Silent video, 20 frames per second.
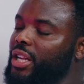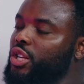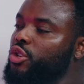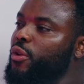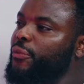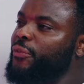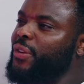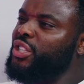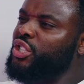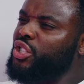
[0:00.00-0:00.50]
You
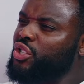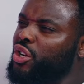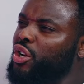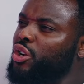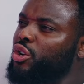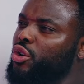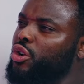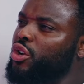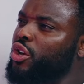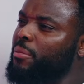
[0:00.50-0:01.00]
think she's going to
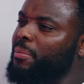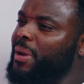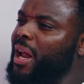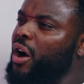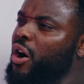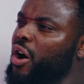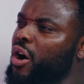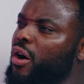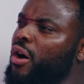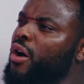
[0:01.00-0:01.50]
look at you and be like,
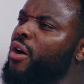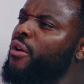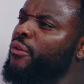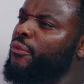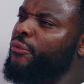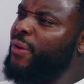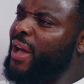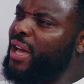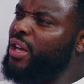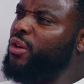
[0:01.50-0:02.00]
oh,
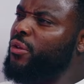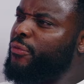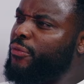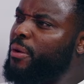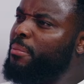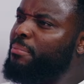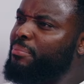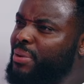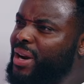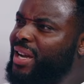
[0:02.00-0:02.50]
thank you for
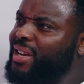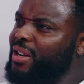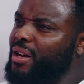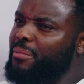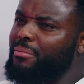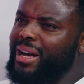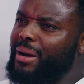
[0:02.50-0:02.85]
breaking up my